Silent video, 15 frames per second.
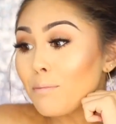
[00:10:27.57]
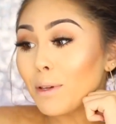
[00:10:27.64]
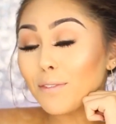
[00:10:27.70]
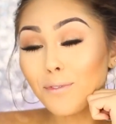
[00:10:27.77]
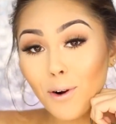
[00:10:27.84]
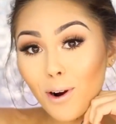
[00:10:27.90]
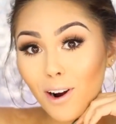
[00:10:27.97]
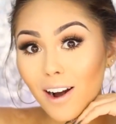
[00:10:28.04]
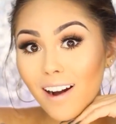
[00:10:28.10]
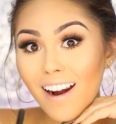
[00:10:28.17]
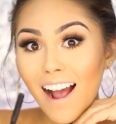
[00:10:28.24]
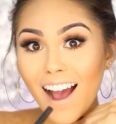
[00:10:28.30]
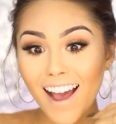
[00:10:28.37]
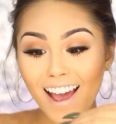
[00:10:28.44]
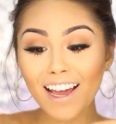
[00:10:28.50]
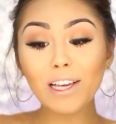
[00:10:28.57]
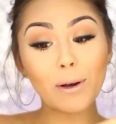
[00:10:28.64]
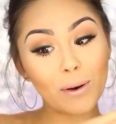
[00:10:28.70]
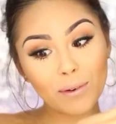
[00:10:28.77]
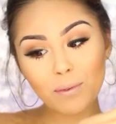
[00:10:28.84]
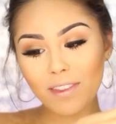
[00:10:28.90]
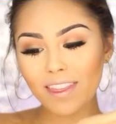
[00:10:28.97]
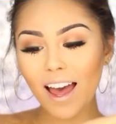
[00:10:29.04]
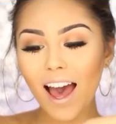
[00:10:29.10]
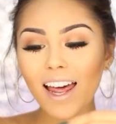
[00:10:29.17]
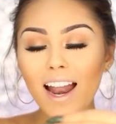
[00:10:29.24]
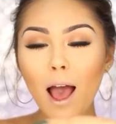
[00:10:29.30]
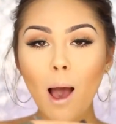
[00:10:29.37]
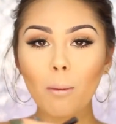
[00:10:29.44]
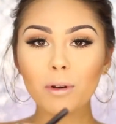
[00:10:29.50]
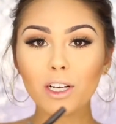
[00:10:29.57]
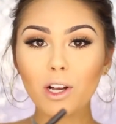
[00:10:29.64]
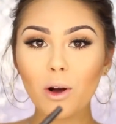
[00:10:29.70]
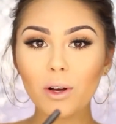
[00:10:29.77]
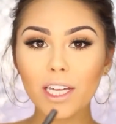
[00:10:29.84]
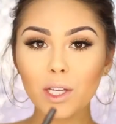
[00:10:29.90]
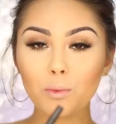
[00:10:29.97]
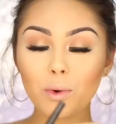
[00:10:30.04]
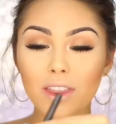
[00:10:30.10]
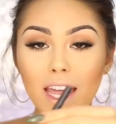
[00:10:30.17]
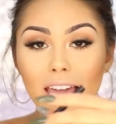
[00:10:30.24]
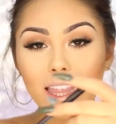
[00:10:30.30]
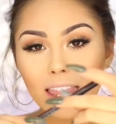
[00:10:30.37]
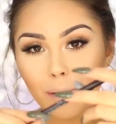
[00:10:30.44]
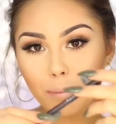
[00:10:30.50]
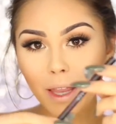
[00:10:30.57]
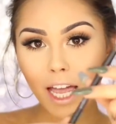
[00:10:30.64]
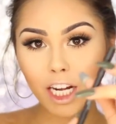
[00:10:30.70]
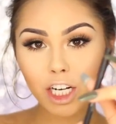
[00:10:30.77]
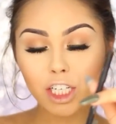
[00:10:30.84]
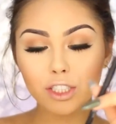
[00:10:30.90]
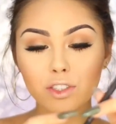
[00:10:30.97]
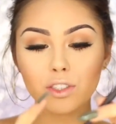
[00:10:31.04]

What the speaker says: before I go in with that, I'm gonna go in with a lip liner.